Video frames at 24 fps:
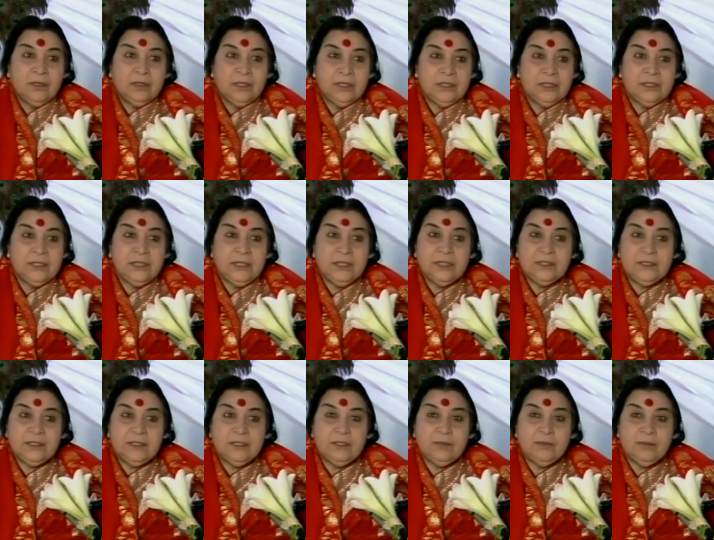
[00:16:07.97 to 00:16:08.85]
They said, yes,
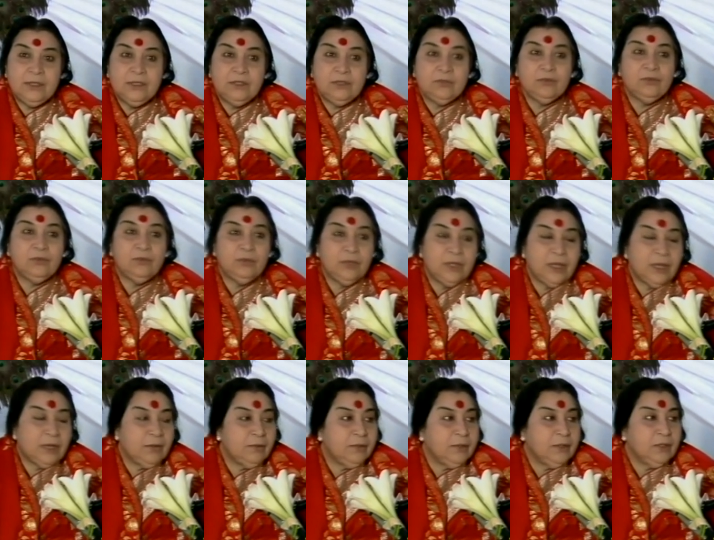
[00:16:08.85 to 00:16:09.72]
this one is good,
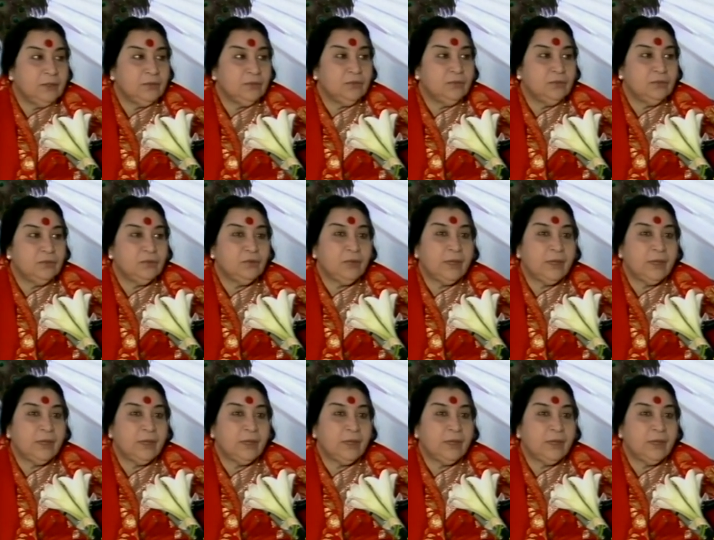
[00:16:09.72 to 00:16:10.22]
that one is good.